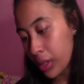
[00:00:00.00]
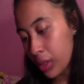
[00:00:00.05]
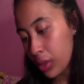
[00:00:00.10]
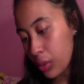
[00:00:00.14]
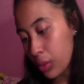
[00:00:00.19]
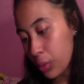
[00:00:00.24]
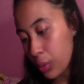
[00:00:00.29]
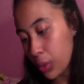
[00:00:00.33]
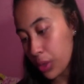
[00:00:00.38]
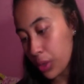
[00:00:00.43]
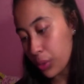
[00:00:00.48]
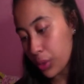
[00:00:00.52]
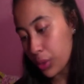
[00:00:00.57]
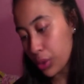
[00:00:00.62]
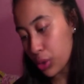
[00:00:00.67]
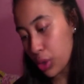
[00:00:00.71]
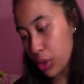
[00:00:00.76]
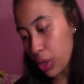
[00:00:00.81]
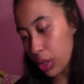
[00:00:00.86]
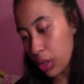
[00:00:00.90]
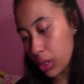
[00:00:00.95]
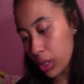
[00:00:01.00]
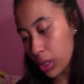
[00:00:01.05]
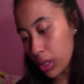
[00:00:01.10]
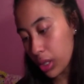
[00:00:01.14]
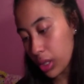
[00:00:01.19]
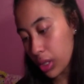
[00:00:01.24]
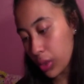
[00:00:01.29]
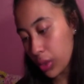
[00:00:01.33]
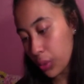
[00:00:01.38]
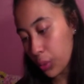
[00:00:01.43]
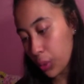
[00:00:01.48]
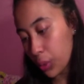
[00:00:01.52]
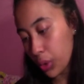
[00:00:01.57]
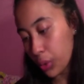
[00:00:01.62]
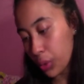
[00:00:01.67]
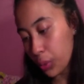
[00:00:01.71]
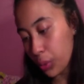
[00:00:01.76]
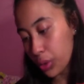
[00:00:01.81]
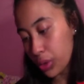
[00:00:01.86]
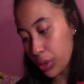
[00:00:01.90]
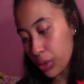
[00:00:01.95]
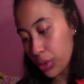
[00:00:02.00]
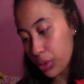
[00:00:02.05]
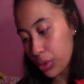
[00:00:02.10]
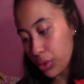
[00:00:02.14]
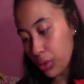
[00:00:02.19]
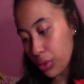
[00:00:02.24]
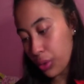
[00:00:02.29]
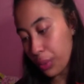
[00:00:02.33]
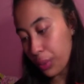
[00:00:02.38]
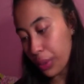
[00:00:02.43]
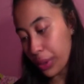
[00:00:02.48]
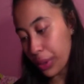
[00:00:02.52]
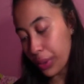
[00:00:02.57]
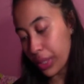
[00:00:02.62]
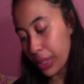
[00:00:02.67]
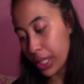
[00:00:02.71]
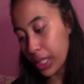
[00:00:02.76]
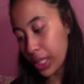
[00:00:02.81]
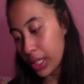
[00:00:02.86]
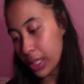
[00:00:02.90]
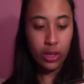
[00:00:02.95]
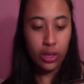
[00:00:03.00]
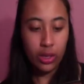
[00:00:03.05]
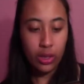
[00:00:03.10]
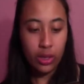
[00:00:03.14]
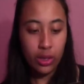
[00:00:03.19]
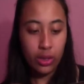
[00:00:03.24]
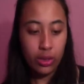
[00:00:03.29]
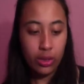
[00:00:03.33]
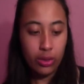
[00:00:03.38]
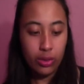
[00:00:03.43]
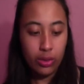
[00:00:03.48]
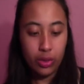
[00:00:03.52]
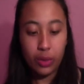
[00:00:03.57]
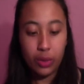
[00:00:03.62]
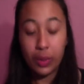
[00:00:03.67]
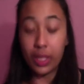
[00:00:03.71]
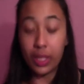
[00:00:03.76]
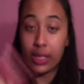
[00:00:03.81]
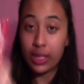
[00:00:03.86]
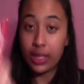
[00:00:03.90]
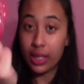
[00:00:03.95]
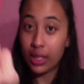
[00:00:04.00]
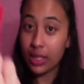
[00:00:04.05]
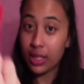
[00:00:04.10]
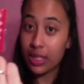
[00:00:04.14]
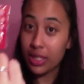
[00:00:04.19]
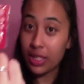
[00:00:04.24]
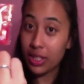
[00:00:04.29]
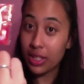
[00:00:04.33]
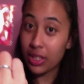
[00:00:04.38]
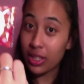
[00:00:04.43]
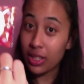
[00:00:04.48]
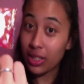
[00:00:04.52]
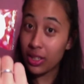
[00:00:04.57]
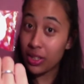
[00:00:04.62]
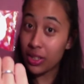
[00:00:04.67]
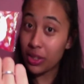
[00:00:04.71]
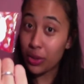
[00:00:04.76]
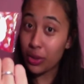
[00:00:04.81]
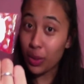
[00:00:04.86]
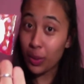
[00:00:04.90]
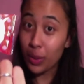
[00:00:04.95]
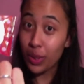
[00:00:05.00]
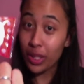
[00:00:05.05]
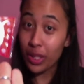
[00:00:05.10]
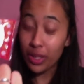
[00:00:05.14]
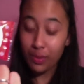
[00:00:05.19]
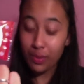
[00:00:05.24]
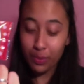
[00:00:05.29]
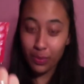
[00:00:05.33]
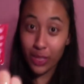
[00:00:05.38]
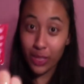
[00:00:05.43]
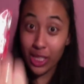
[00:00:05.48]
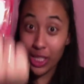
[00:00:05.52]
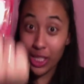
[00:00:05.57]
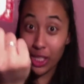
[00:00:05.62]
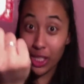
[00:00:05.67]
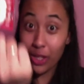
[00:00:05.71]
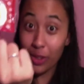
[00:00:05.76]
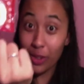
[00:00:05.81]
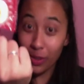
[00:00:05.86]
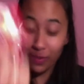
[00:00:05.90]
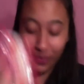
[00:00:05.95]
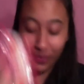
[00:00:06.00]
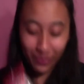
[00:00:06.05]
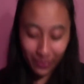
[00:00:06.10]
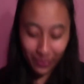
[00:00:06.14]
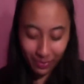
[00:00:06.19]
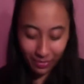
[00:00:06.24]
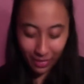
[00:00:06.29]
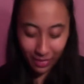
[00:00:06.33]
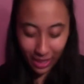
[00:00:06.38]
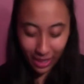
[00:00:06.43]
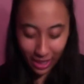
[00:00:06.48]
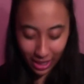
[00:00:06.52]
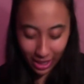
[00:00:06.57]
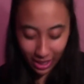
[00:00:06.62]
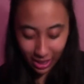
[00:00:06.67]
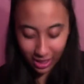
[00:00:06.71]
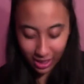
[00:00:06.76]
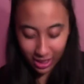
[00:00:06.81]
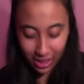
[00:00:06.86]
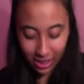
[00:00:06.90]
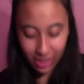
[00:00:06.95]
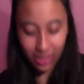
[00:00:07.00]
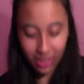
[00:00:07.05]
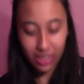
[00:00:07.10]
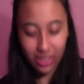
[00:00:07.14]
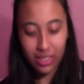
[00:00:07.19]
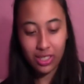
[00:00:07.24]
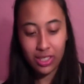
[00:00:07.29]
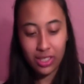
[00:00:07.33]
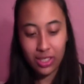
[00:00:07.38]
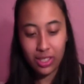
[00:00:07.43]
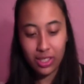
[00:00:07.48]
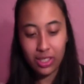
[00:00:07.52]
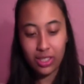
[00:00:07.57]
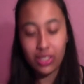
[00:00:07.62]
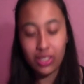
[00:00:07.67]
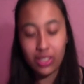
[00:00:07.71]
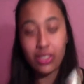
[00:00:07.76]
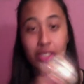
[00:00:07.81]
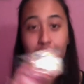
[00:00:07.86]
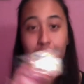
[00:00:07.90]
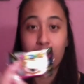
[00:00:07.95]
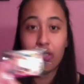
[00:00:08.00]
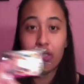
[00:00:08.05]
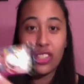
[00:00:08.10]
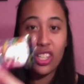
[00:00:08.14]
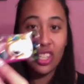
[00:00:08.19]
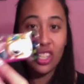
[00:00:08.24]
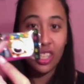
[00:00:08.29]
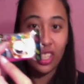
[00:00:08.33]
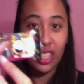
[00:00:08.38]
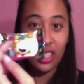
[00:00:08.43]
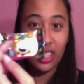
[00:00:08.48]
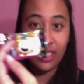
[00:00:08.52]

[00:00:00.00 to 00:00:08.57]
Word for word: One with chocolate and one with strawberry. So I'm guessing this is the strawberry, Ichigo, and this is the chocolate.